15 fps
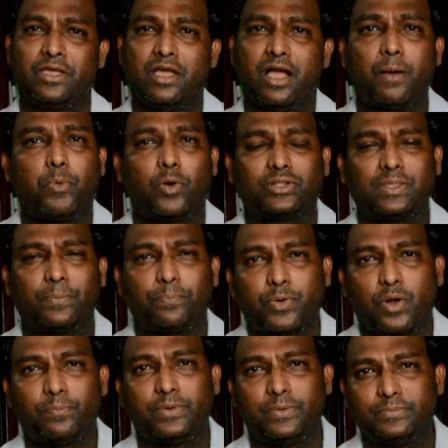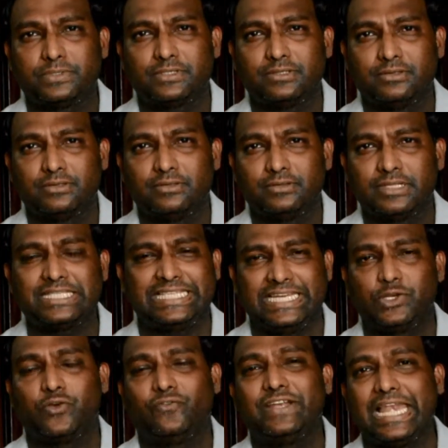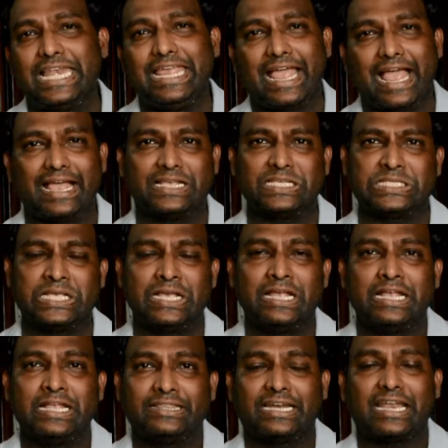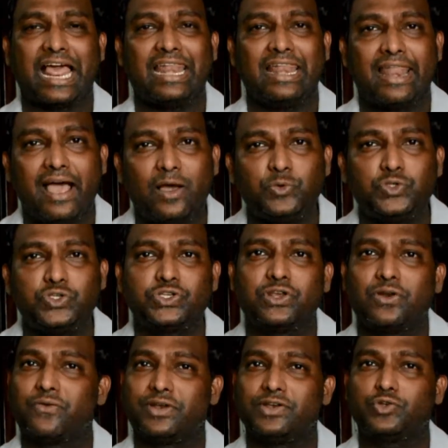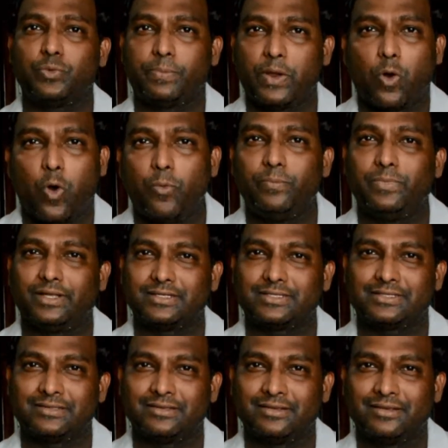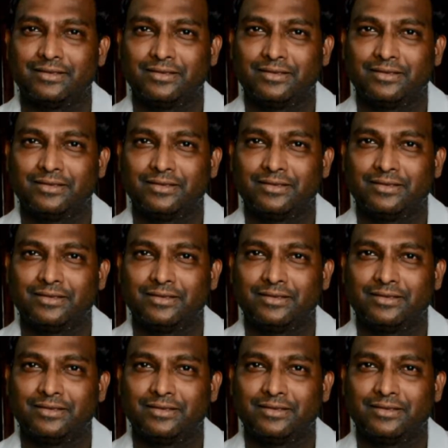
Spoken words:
about the problems the city of Delhi has that allows children to be homeless